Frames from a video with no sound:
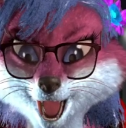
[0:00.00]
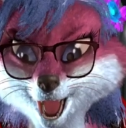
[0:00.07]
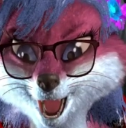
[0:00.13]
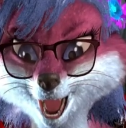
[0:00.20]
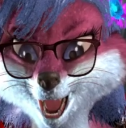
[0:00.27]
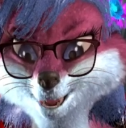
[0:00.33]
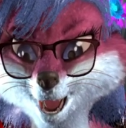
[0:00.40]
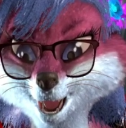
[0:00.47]
I mean,
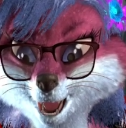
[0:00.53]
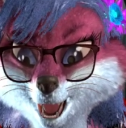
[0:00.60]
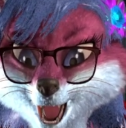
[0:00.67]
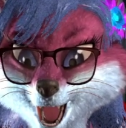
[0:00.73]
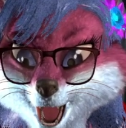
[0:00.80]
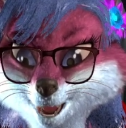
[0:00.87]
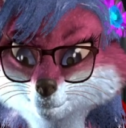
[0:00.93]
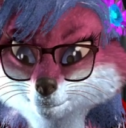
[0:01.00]
I'm not saying
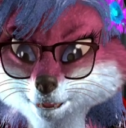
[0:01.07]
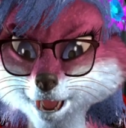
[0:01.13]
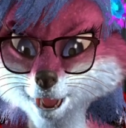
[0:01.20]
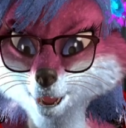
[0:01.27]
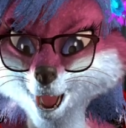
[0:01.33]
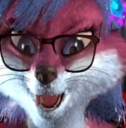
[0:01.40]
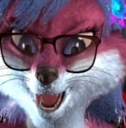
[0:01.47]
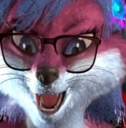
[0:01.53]
everybody else
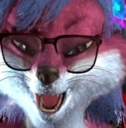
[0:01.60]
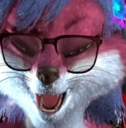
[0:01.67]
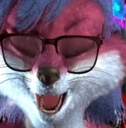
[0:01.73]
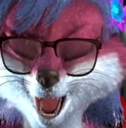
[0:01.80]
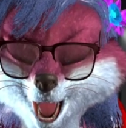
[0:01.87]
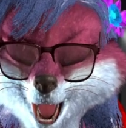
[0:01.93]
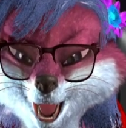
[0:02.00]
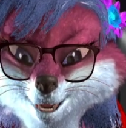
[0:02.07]
doesn't,
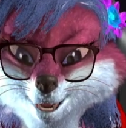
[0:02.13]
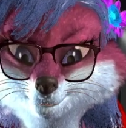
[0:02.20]
but